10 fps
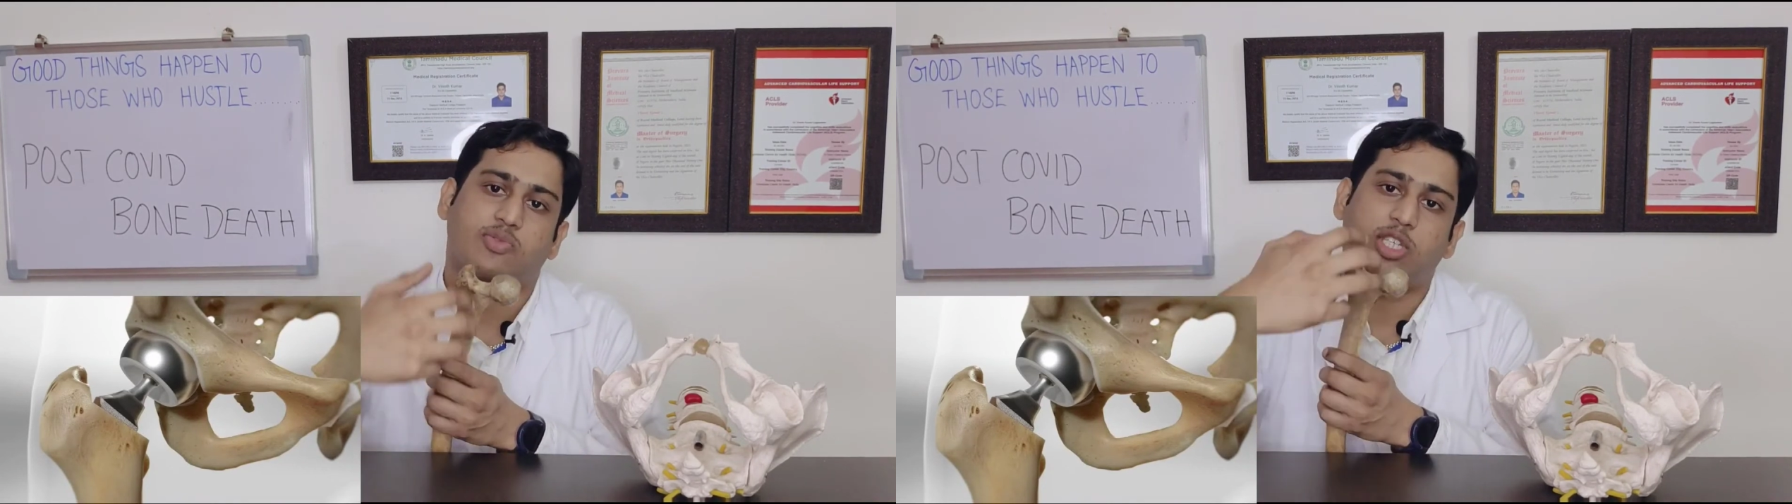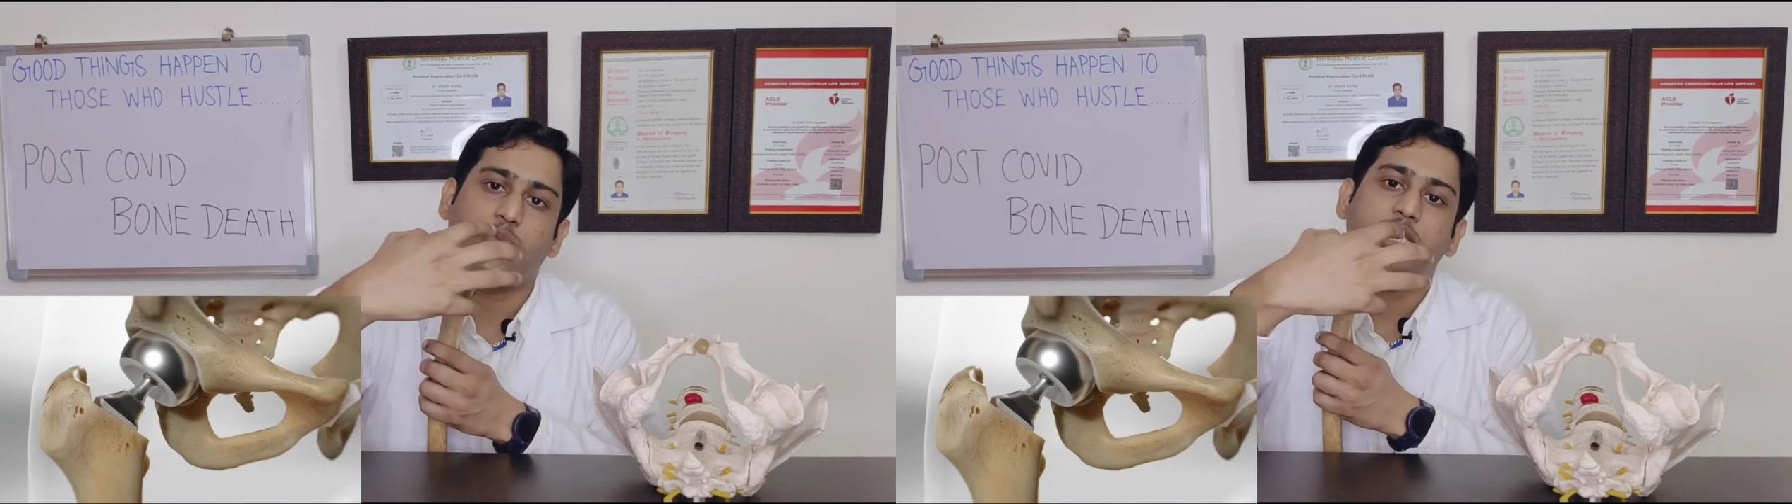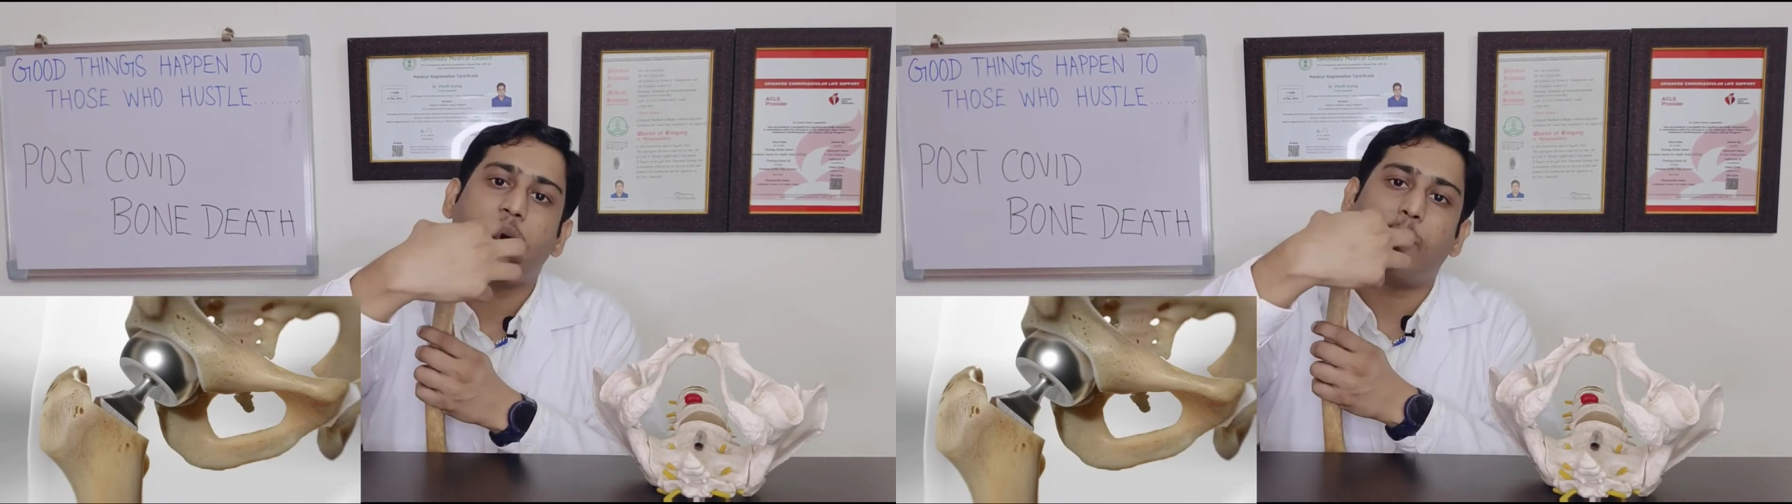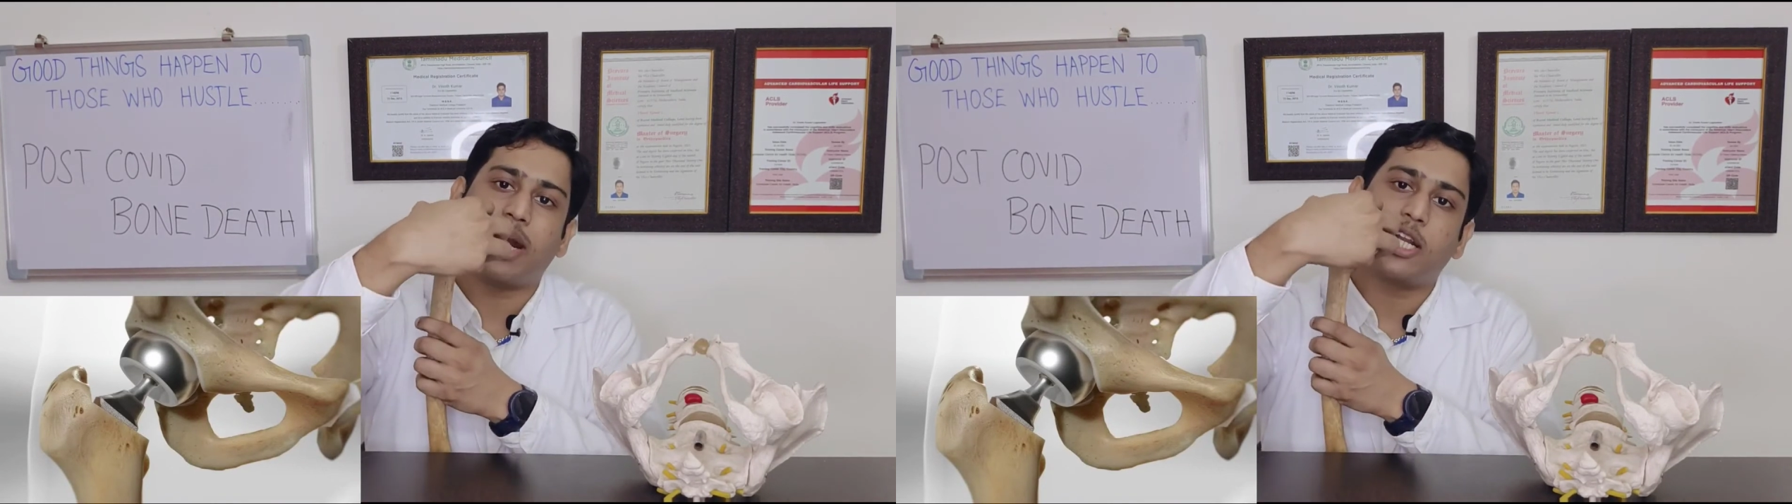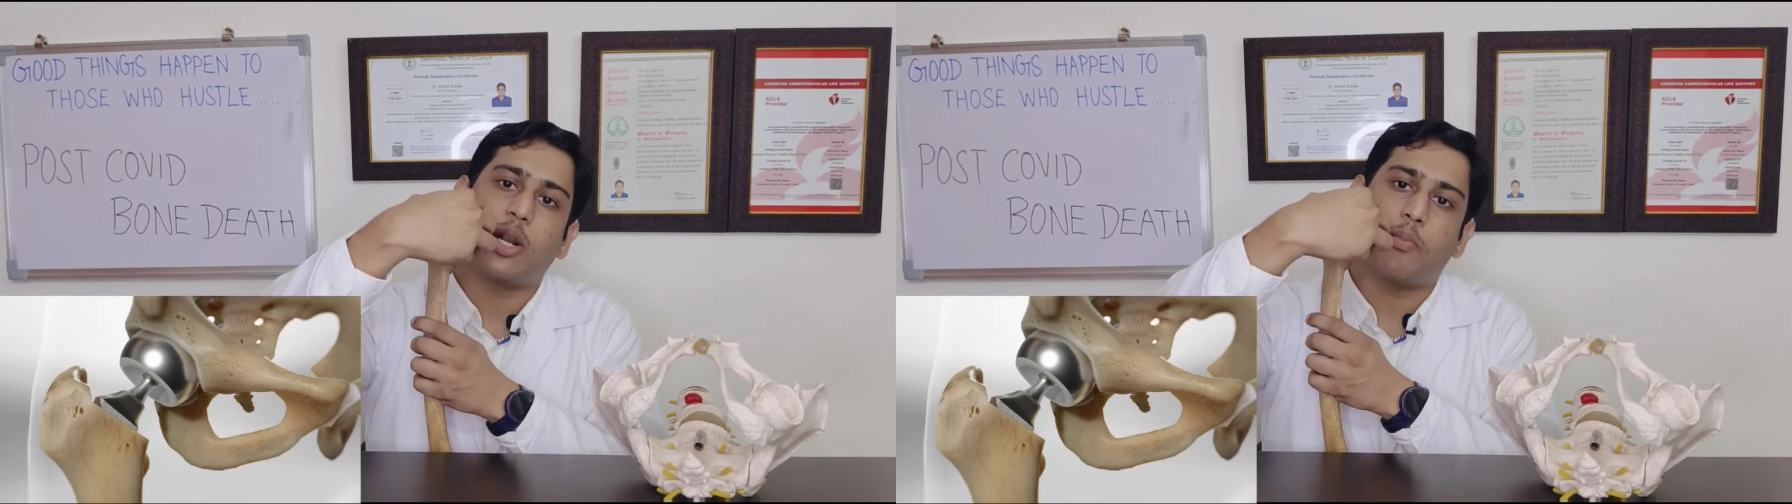which means a
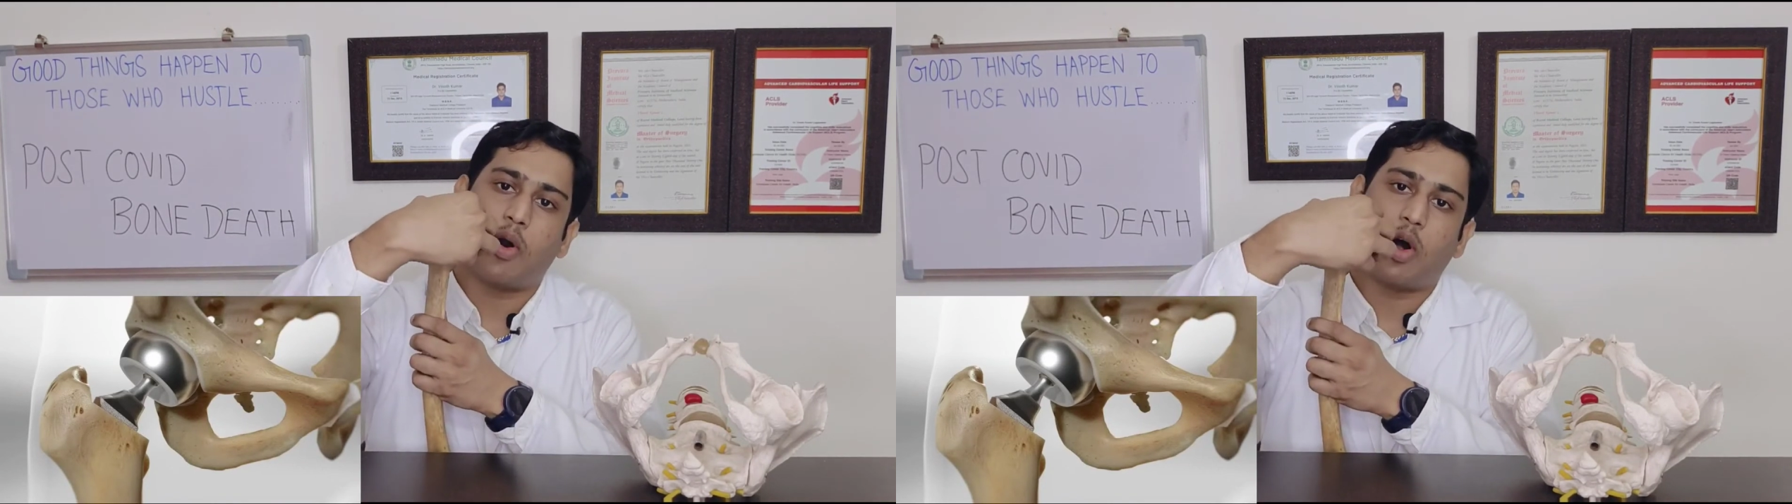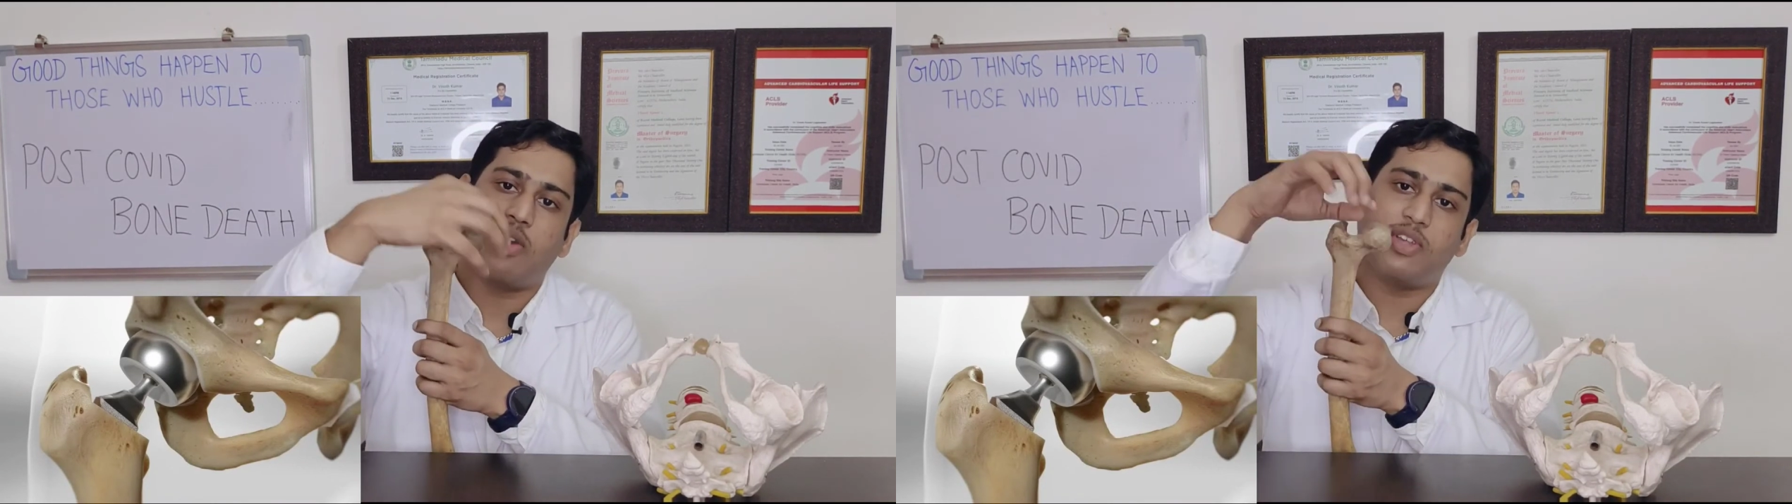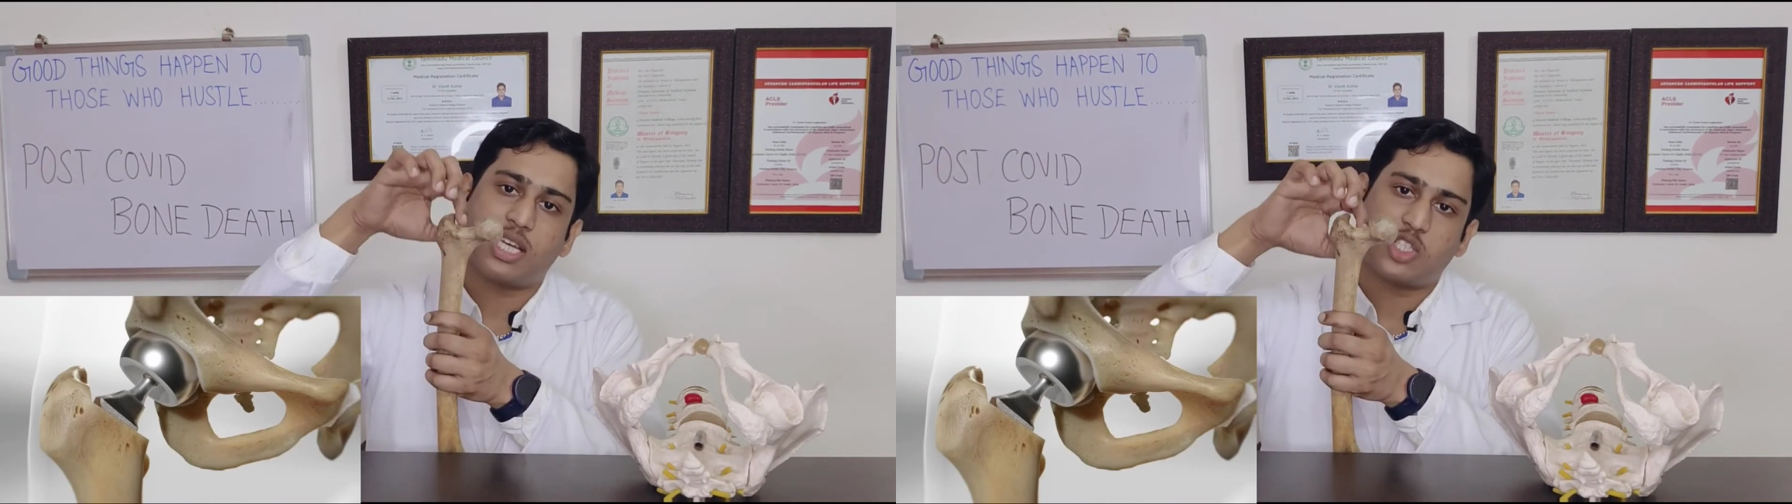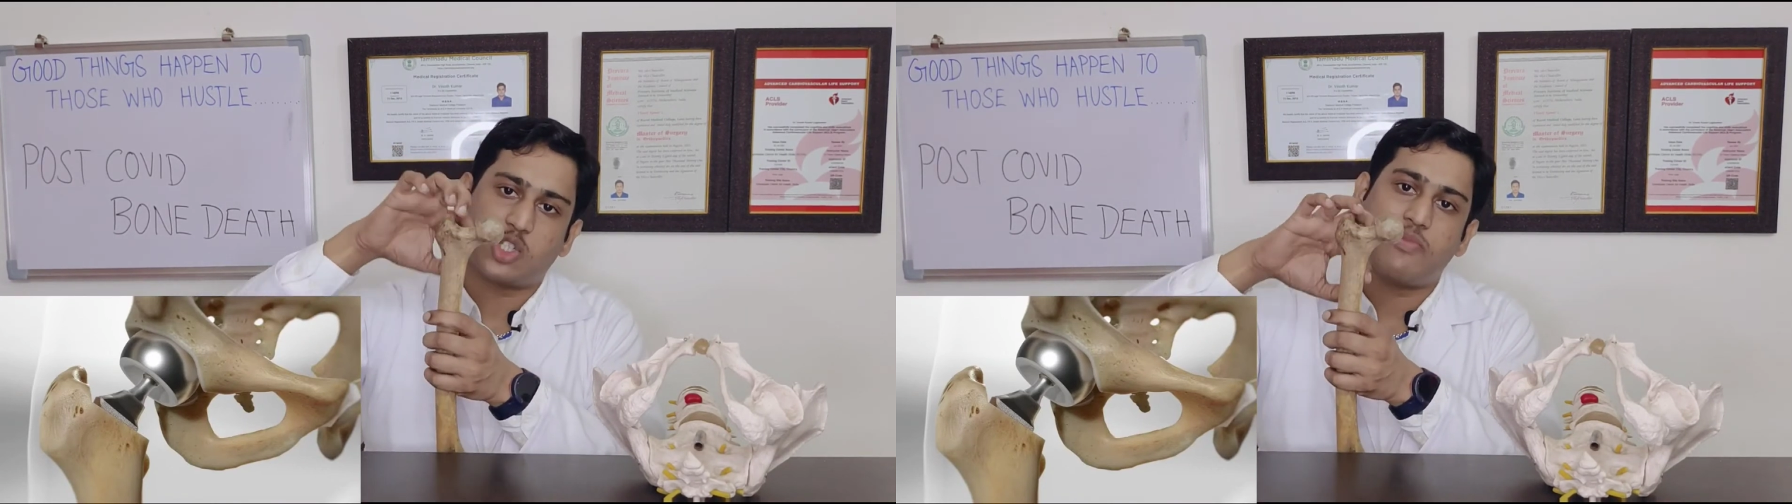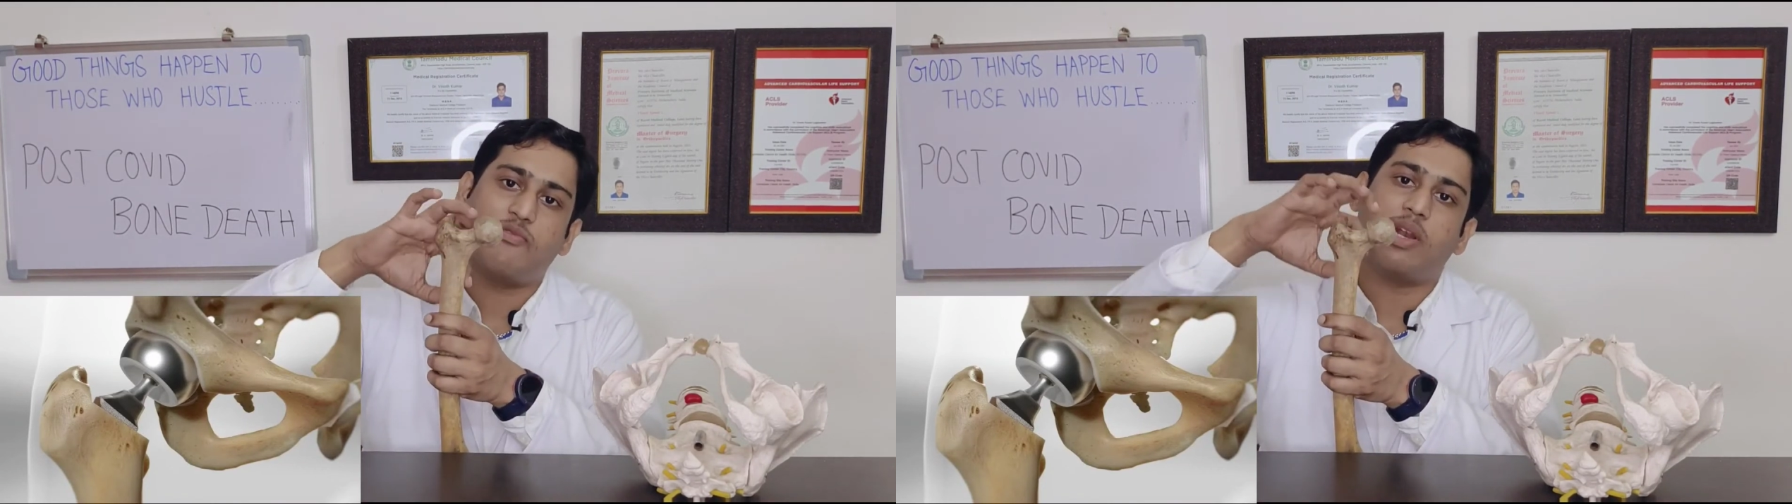metal ball with a stem